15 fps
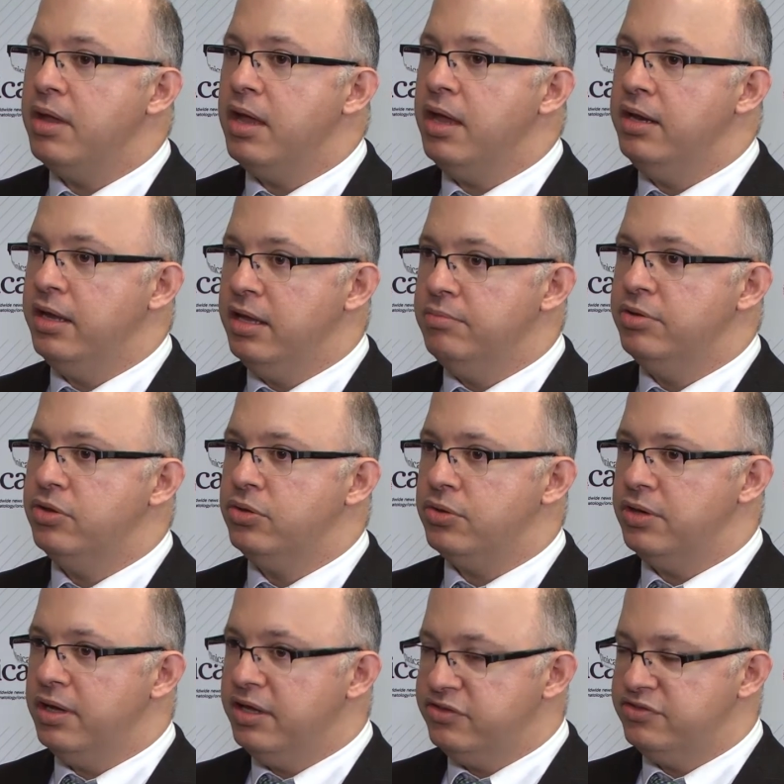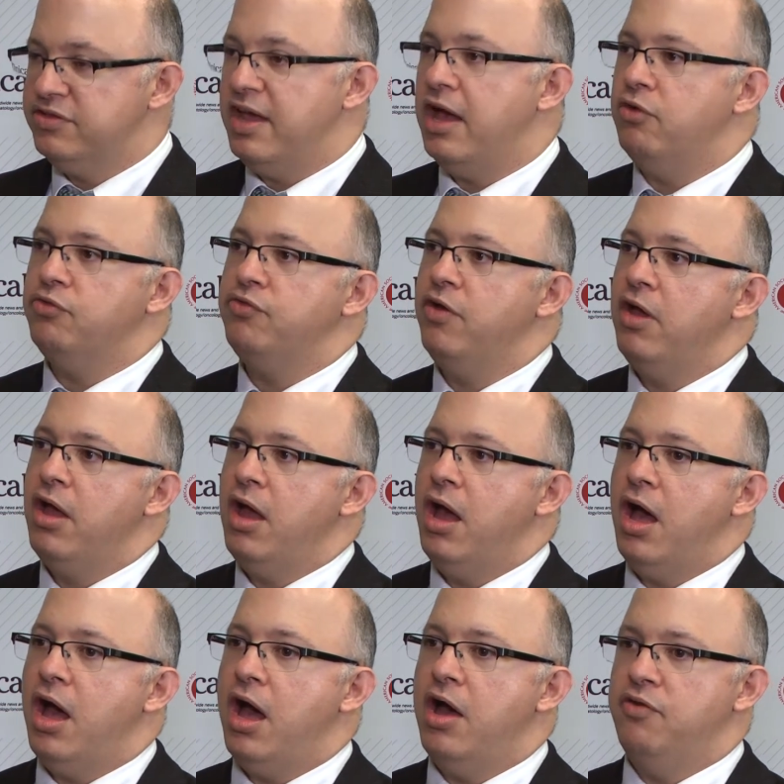inhibitor itself
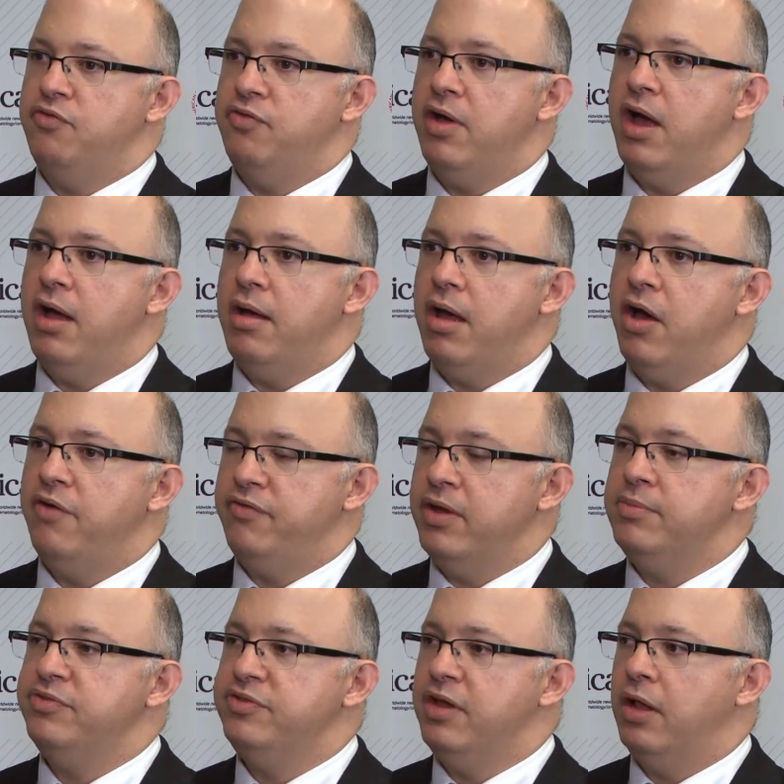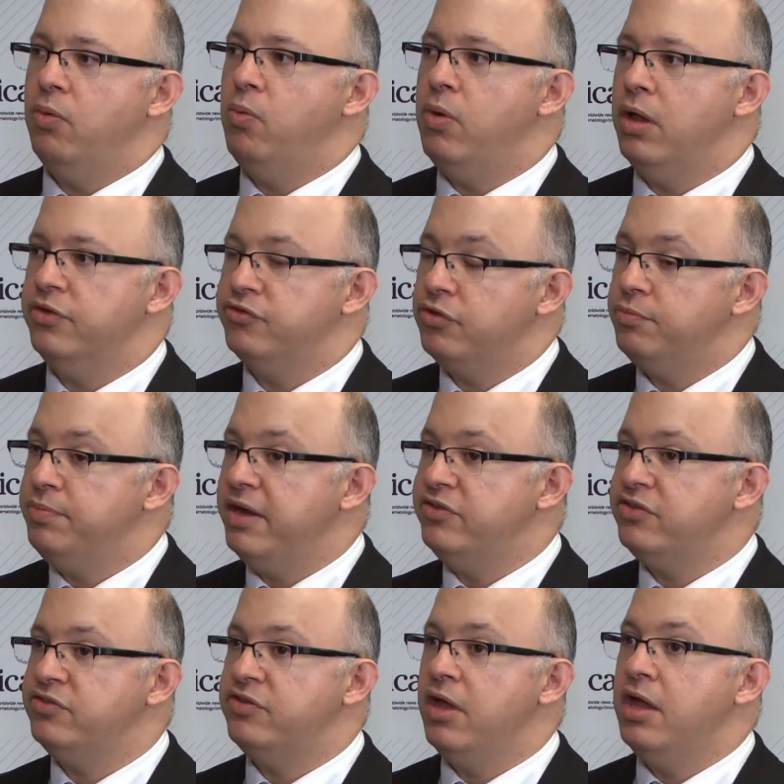of MCL1. So
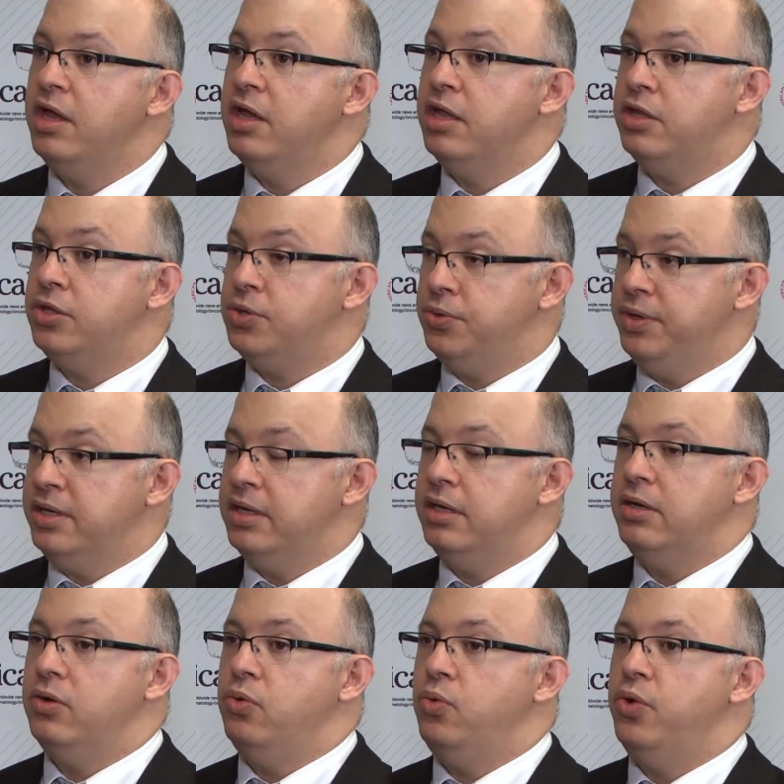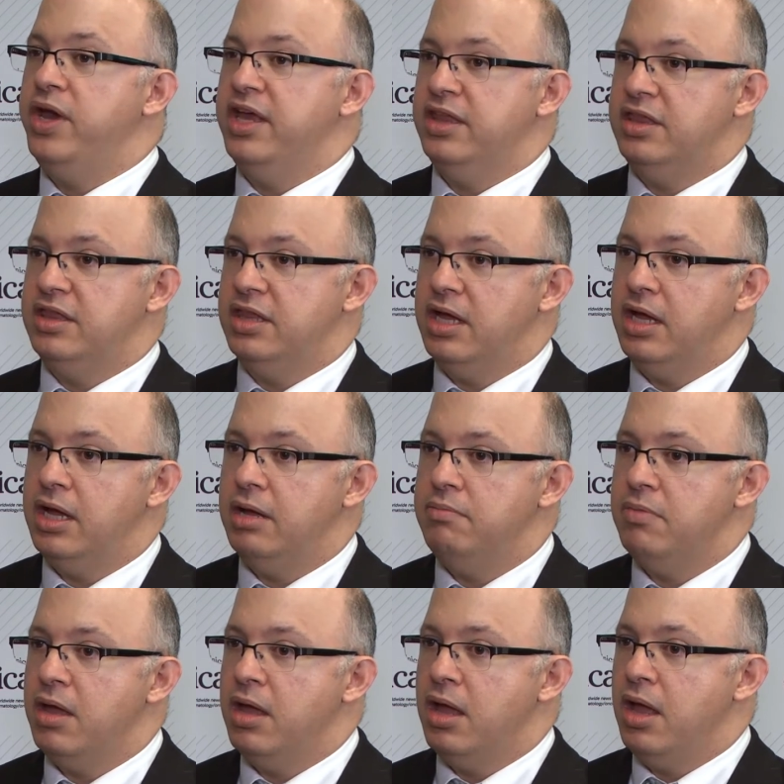patients treated with
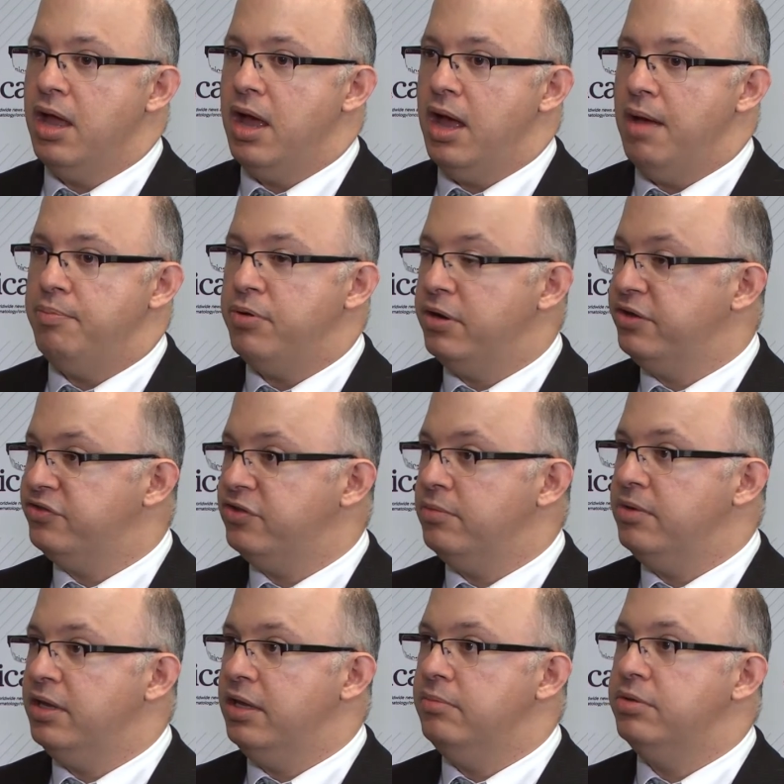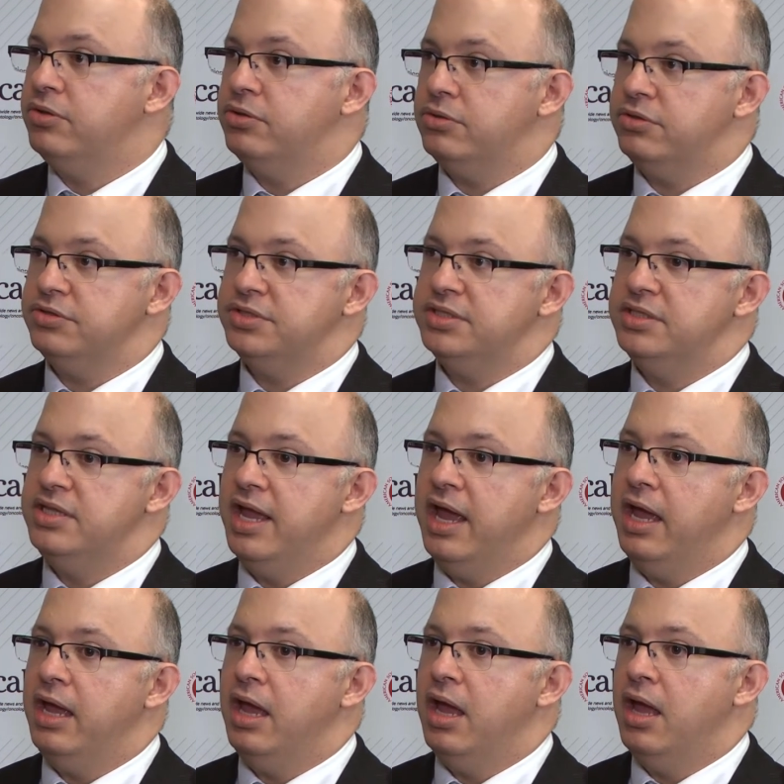proteasome inhibitors,
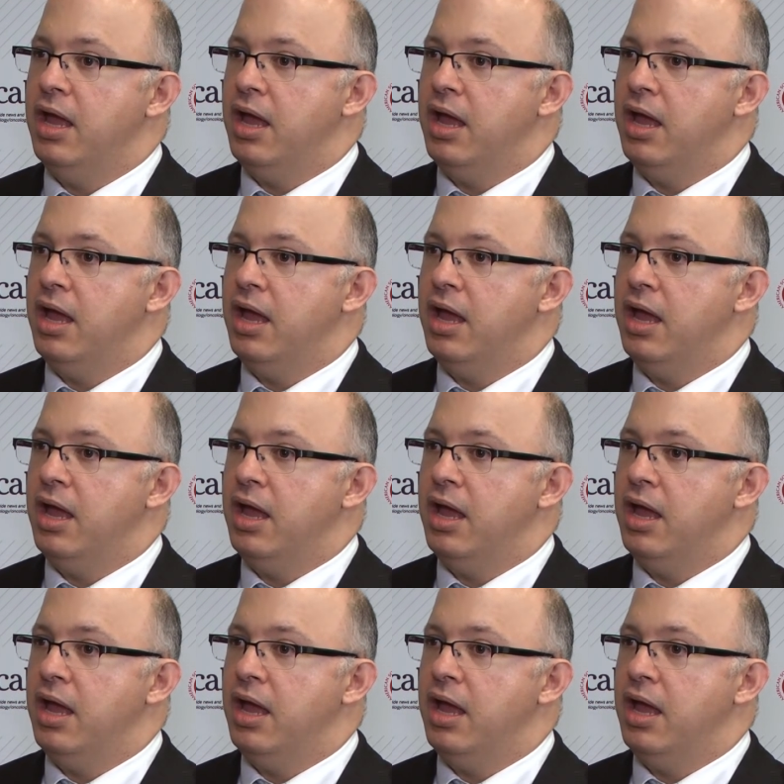they